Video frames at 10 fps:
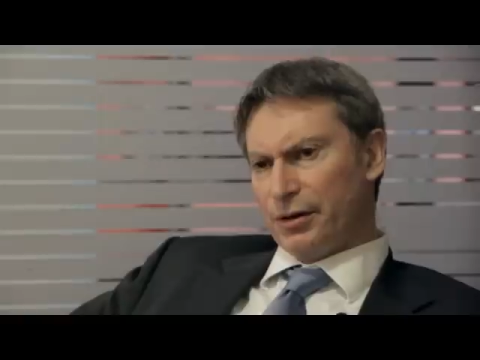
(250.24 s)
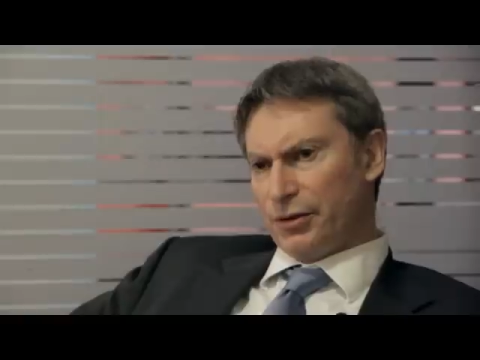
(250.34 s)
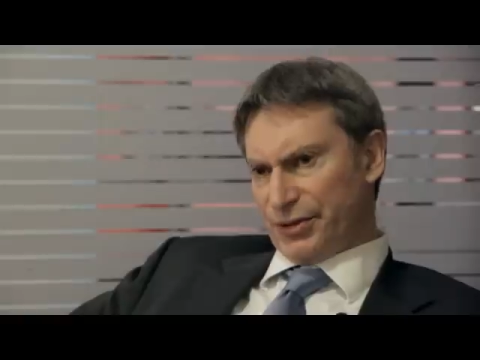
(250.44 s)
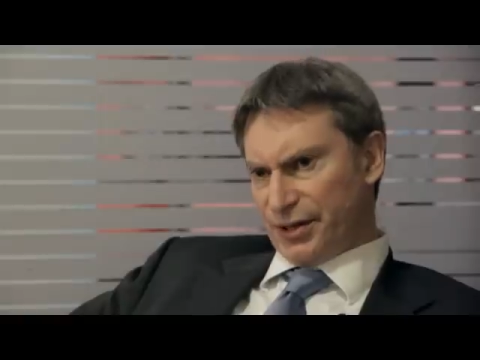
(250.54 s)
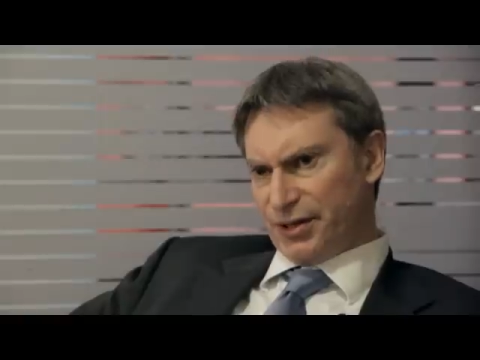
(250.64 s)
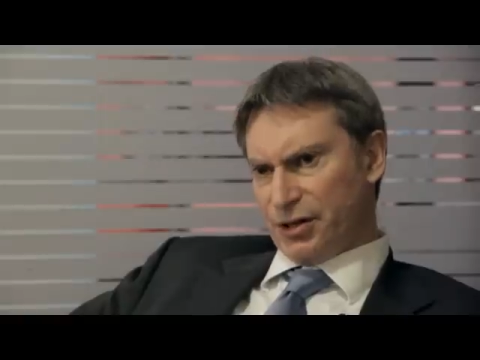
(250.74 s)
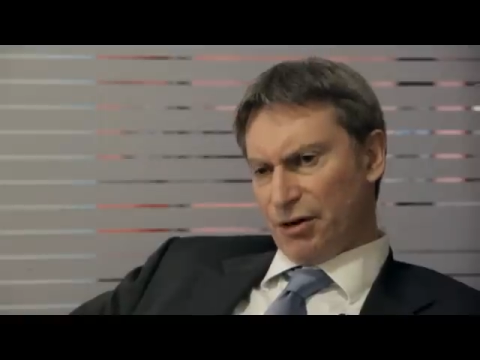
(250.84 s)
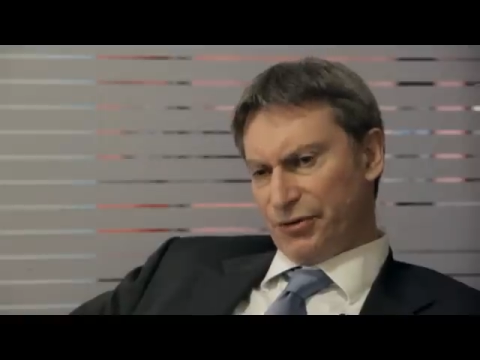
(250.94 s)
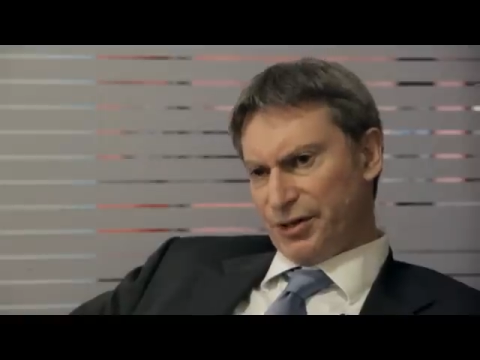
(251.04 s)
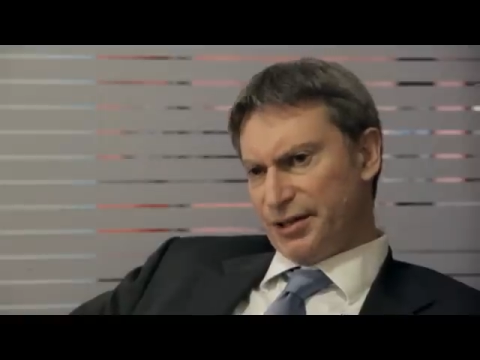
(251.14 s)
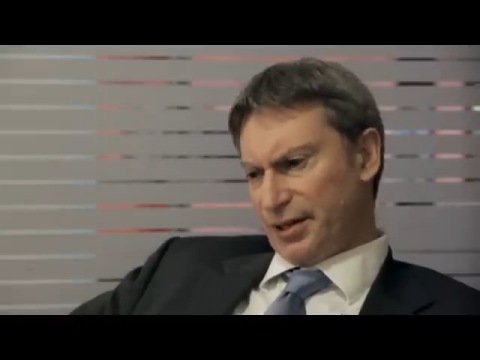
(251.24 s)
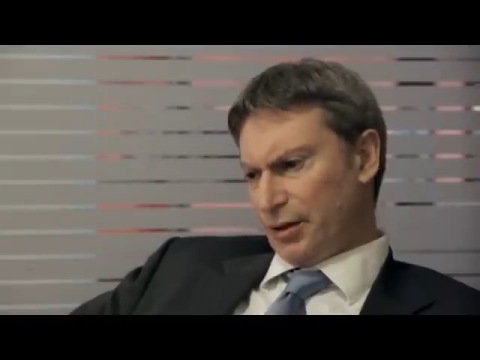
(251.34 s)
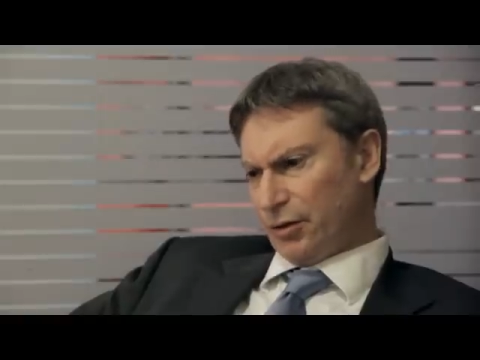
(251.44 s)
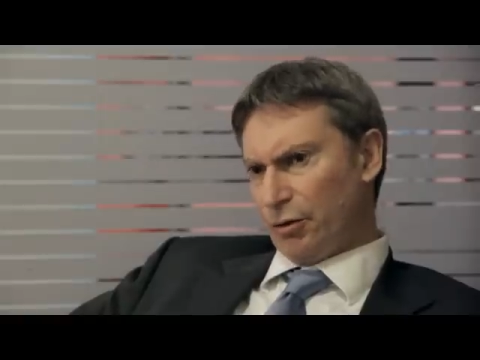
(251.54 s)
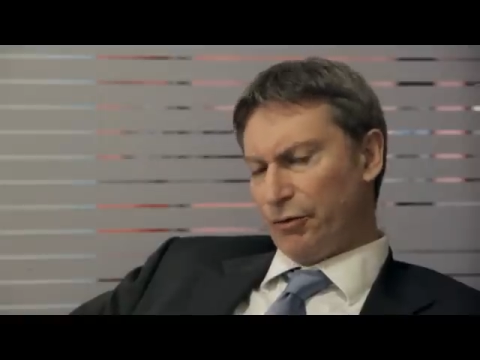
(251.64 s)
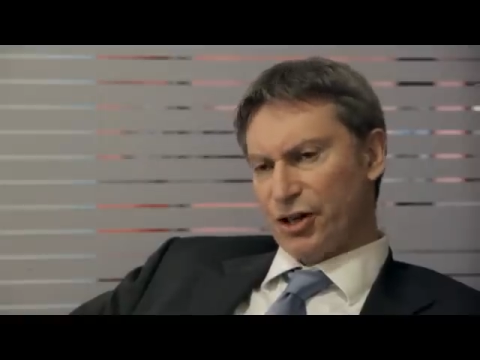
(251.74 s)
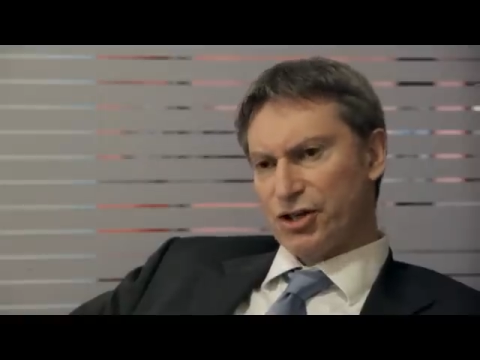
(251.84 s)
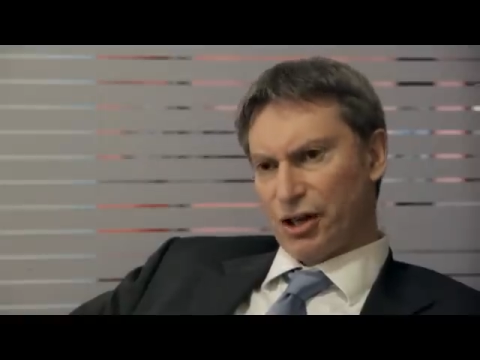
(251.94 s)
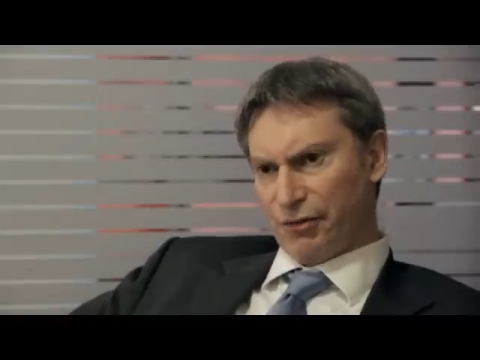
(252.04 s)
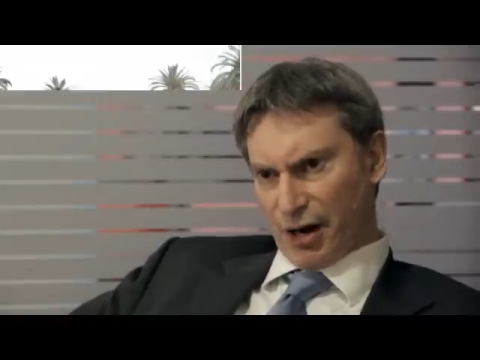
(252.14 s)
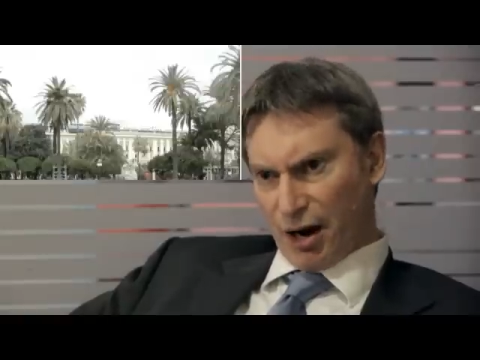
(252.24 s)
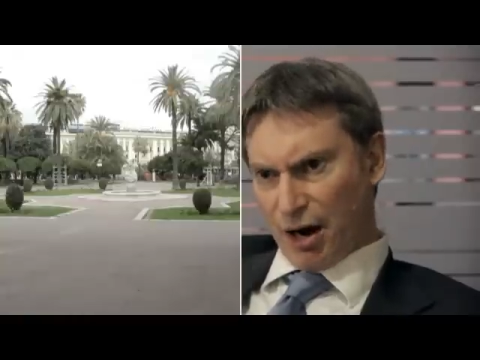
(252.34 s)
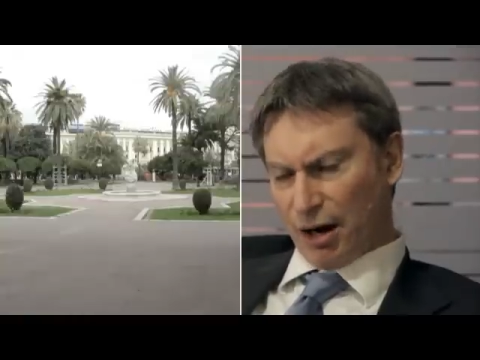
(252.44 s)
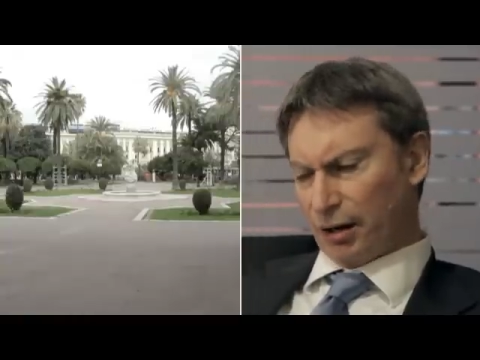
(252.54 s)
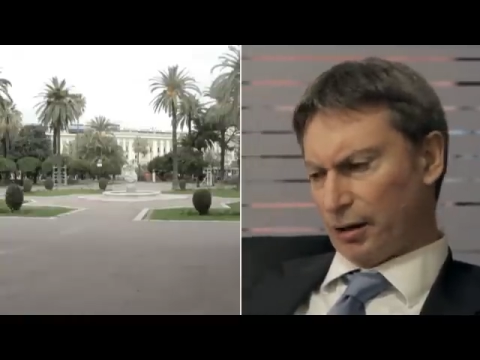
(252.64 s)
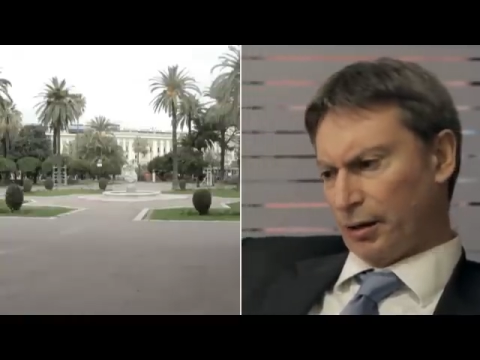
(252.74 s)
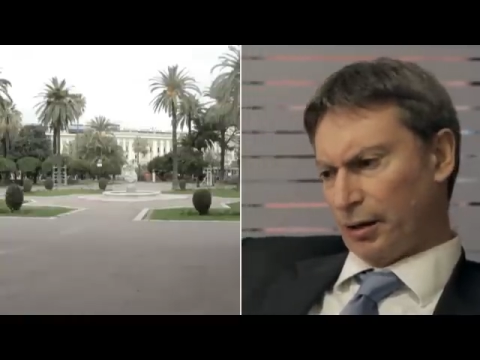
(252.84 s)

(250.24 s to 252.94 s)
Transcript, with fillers: the, city of Nice and the, French Riviera uh,